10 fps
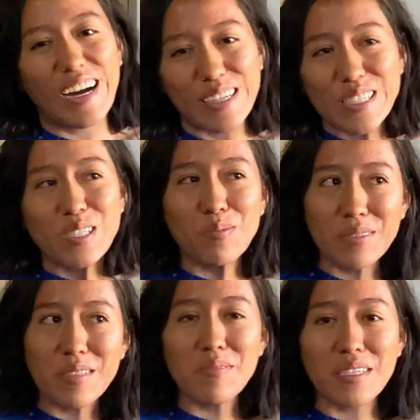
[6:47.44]

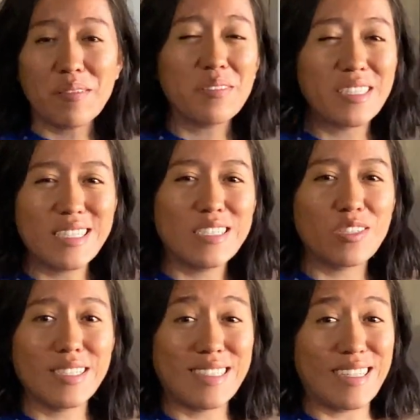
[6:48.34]
Sometimes haber is
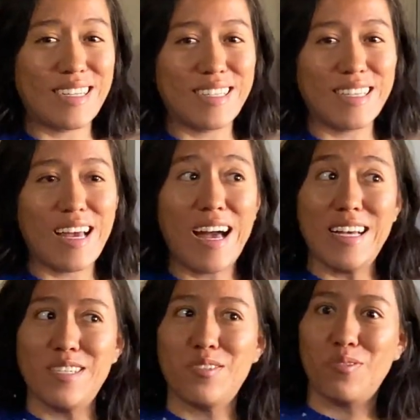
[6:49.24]
translated
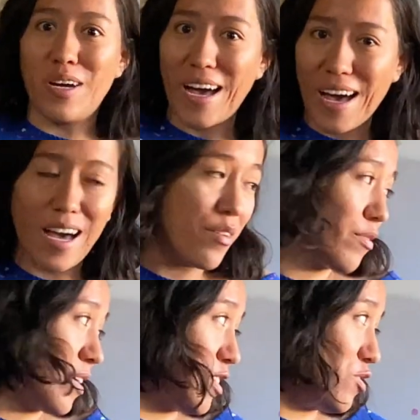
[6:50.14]
as to have,
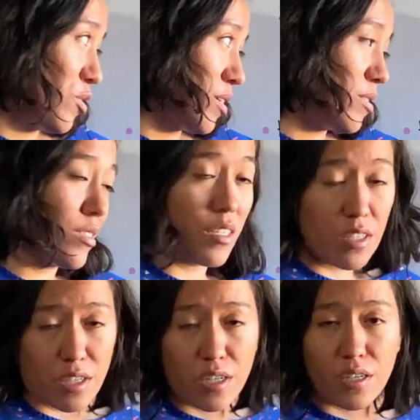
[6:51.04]
as you can see
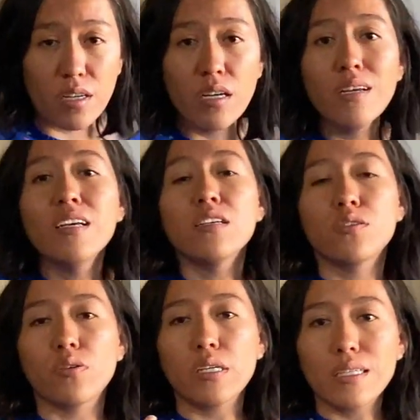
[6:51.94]
here,
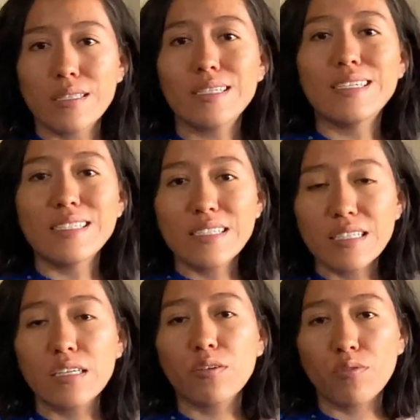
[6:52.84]
so it's
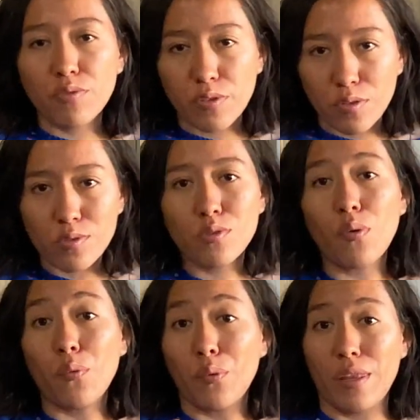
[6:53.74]
easily confused
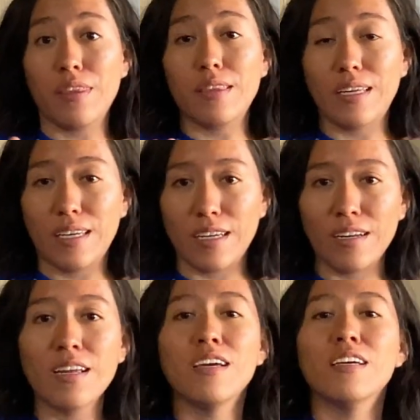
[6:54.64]
with tener.
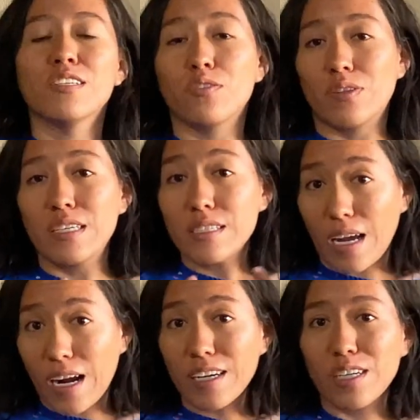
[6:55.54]
So this
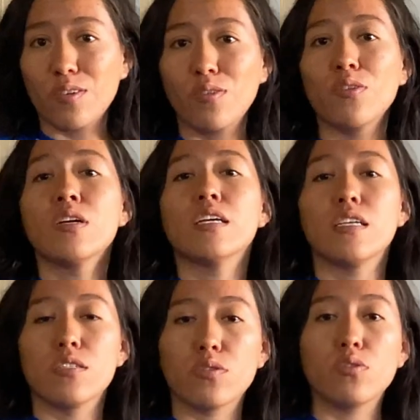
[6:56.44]
article
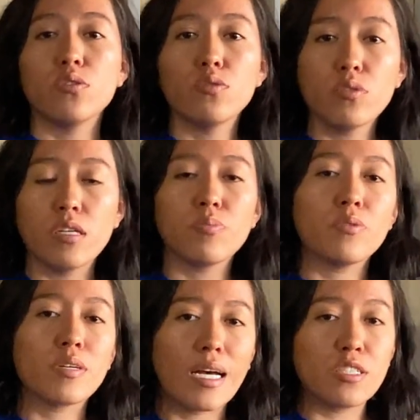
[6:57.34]
is going to help you
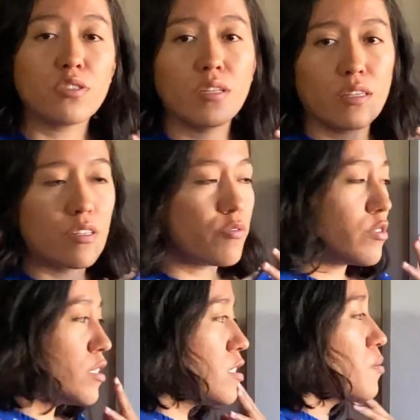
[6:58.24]
catch the
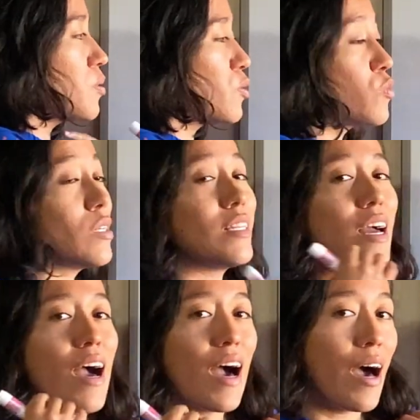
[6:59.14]
difference between
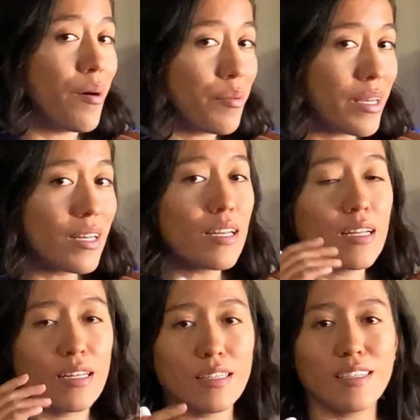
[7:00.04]
haber
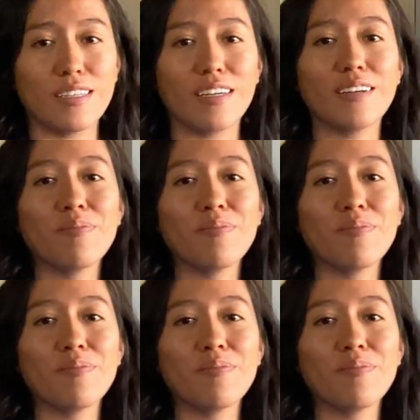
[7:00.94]
and tener.